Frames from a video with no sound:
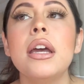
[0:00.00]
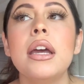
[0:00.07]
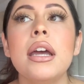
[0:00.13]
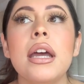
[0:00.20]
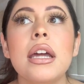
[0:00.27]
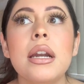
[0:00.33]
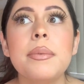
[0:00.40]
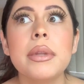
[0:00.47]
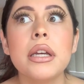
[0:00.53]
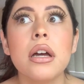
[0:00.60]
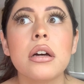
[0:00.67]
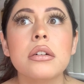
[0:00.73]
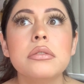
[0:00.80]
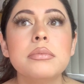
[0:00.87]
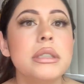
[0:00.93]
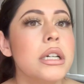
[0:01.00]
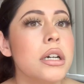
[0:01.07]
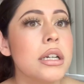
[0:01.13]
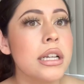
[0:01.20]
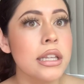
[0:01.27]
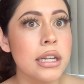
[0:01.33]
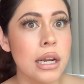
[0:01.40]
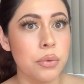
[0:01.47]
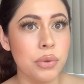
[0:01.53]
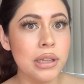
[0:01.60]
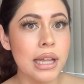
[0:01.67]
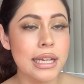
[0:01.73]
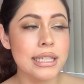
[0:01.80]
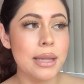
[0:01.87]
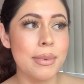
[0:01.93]
And I'm like, oh my God. And then I
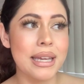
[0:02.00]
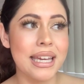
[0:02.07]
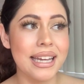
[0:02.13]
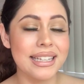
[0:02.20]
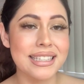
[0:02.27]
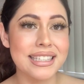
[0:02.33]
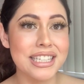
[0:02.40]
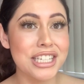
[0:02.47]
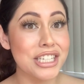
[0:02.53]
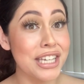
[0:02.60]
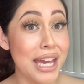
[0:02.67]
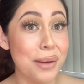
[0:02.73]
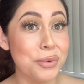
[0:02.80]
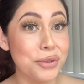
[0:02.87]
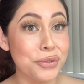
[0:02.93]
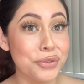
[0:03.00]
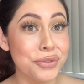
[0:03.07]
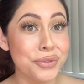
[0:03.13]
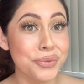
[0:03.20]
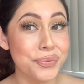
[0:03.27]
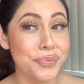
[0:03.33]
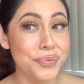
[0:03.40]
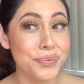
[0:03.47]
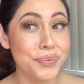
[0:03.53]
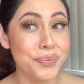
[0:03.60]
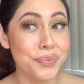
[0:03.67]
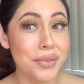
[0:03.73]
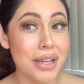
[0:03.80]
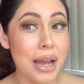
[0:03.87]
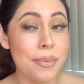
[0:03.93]
realized that my hands can't move.
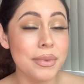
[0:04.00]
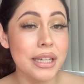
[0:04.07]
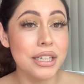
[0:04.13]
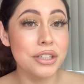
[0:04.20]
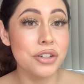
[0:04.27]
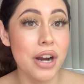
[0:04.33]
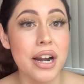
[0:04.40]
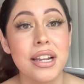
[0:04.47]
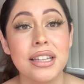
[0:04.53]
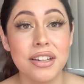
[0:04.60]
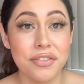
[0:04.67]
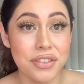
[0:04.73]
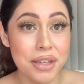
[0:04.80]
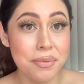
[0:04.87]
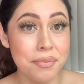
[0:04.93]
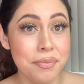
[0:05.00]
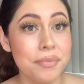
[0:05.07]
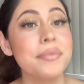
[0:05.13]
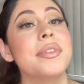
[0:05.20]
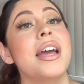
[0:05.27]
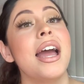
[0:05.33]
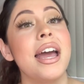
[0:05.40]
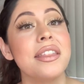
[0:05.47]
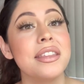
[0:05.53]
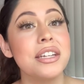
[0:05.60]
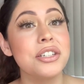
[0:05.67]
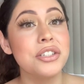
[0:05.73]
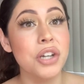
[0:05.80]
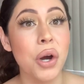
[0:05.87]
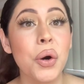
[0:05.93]
I'm like trying to lift them, and they
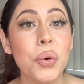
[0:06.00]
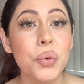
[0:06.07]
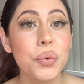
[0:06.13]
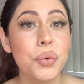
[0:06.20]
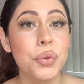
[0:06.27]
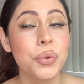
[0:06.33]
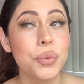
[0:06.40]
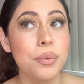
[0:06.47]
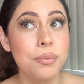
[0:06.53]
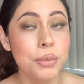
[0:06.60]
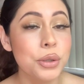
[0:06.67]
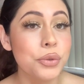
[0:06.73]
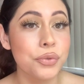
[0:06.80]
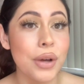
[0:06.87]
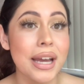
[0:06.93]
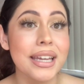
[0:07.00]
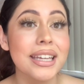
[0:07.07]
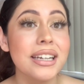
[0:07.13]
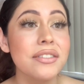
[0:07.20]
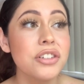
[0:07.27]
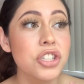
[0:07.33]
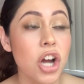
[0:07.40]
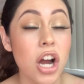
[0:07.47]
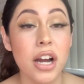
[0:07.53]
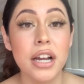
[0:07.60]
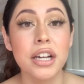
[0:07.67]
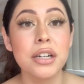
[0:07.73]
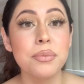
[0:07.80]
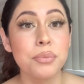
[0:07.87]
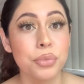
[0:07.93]
don't move. I couldn't even talk. I
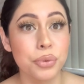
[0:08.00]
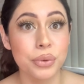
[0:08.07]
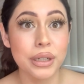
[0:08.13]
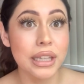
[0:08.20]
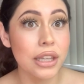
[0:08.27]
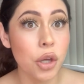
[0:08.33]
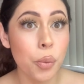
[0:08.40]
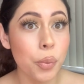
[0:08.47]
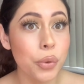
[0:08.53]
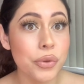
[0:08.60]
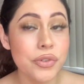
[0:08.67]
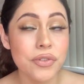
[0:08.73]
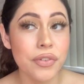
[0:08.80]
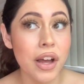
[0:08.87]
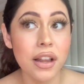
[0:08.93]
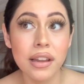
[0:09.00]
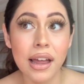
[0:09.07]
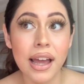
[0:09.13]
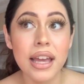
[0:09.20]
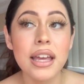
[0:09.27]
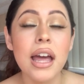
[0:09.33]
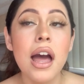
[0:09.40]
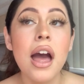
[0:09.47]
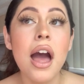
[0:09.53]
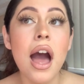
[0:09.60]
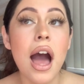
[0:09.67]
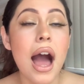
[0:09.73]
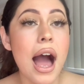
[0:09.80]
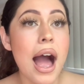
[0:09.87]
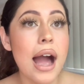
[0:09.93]
couldn't breathe, almost felt like.
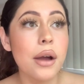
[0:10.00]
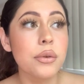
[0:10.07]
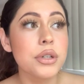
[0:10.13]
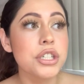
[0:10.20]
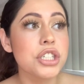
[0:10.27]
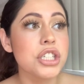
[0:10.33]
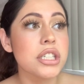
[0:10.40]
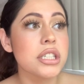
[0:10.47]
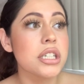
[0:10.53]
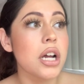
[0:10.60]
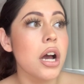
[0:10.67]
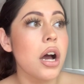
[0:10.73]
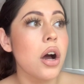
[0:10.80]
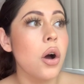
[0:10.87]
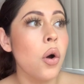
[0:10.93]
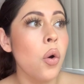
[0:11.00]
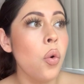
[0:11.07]
I was just, oh